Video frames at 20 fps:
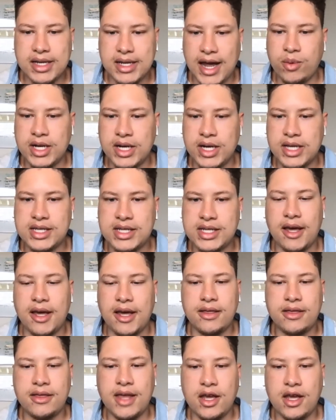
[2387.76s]
But I
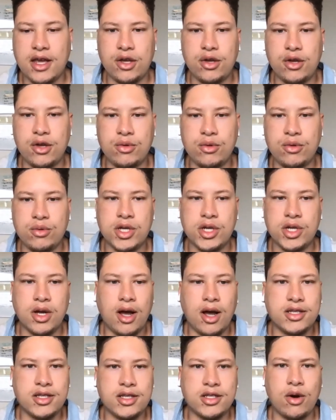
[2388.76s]
do want to say
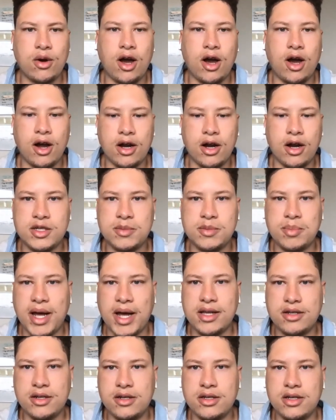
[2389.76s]
thank you to
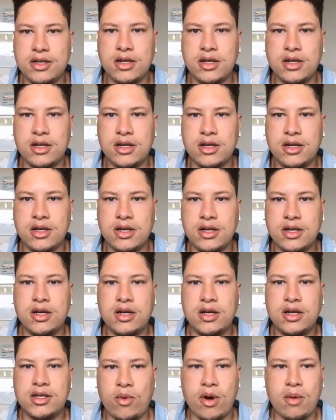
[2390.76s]
also our
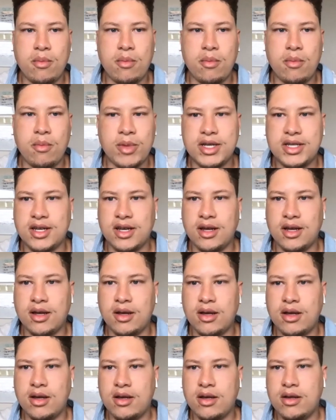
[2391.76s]
sponsors. So give me
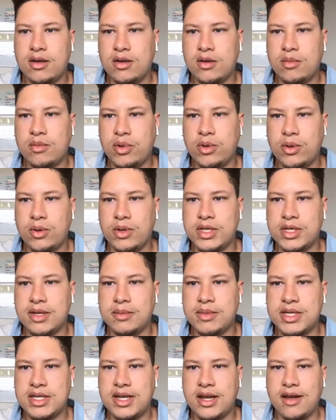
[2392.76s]
one moment to
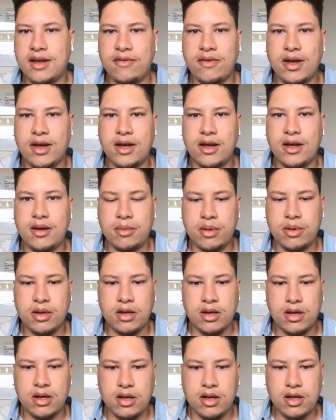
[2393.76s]
pull some
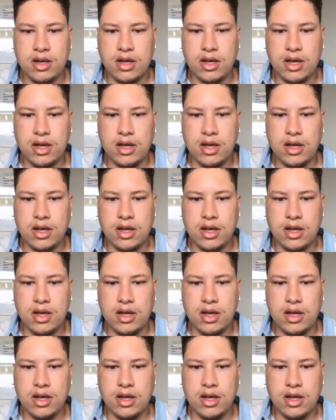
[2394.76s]
stuff up.